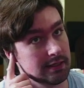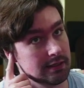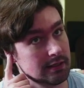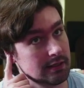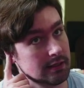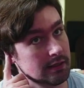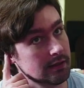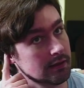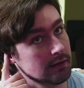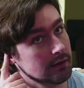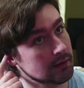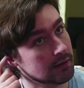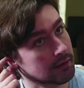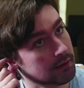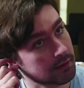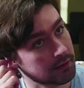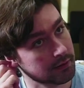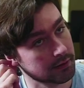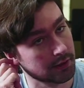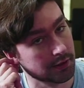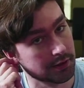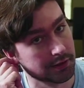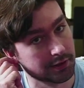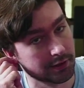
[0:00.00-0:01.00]
that
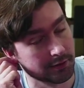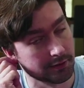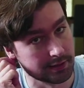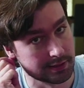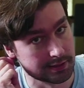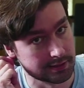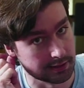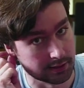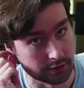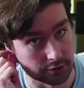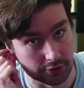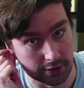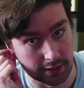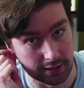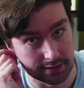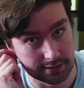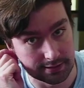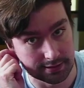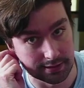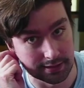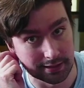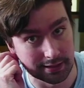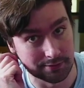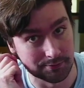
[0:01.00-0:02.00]
the theory suggests
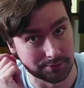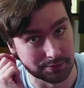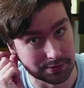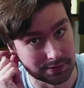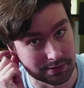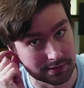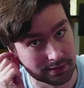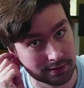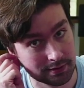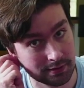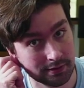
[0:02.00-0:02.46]
that he was,